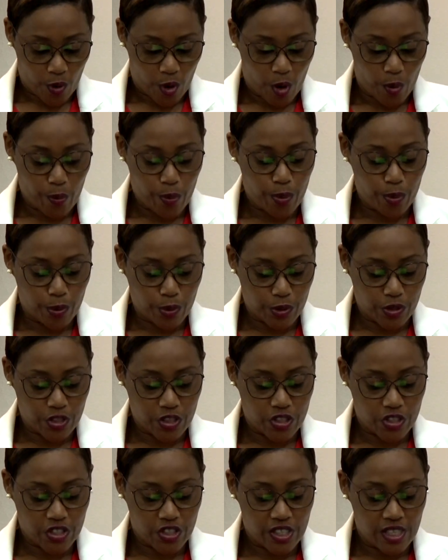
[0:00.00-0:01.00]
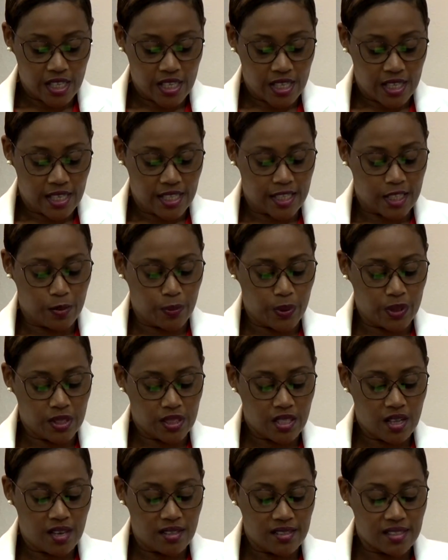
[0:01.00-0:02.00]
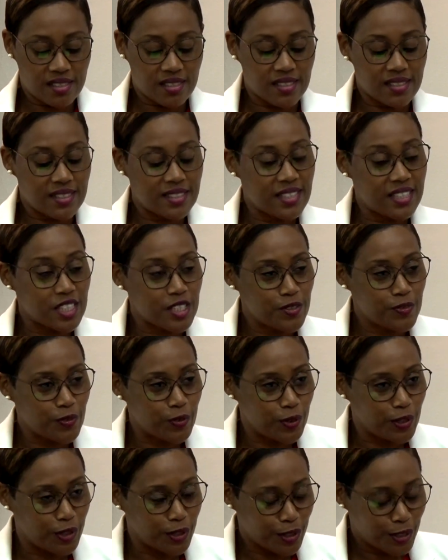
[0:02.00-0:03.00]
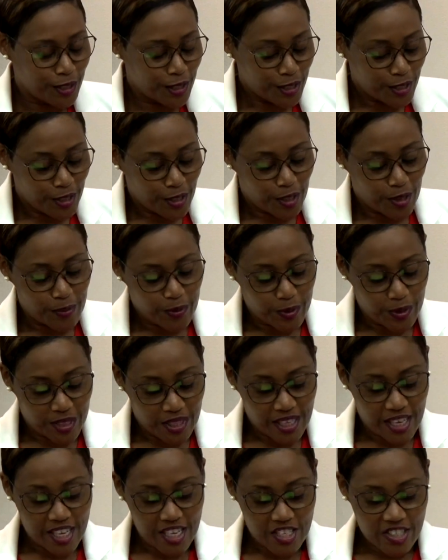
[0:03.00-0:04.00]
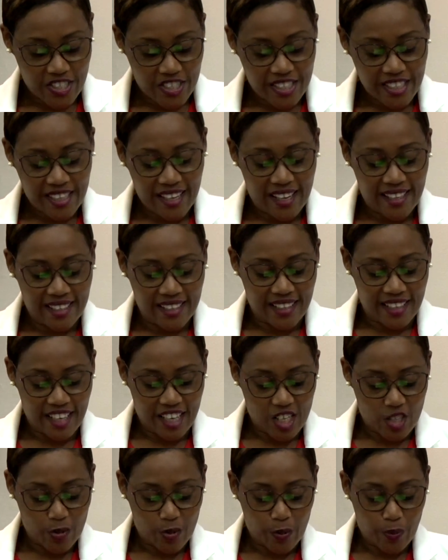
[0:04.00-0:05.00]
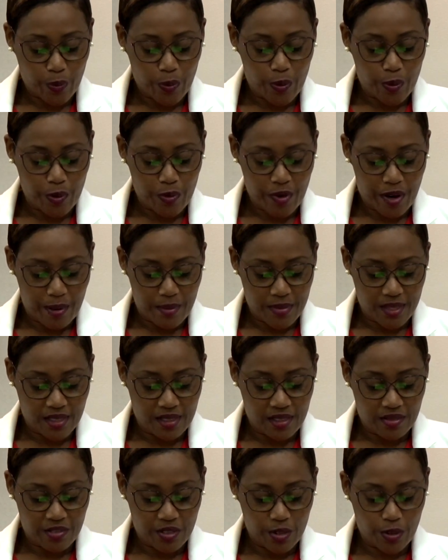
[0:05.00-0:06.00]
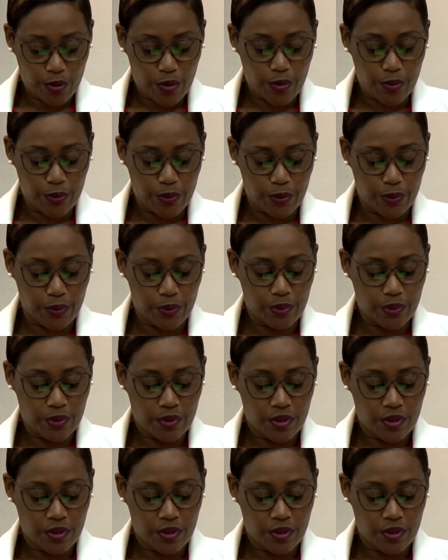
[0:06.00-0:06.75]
approach is built on successful communication and engagement program delivered through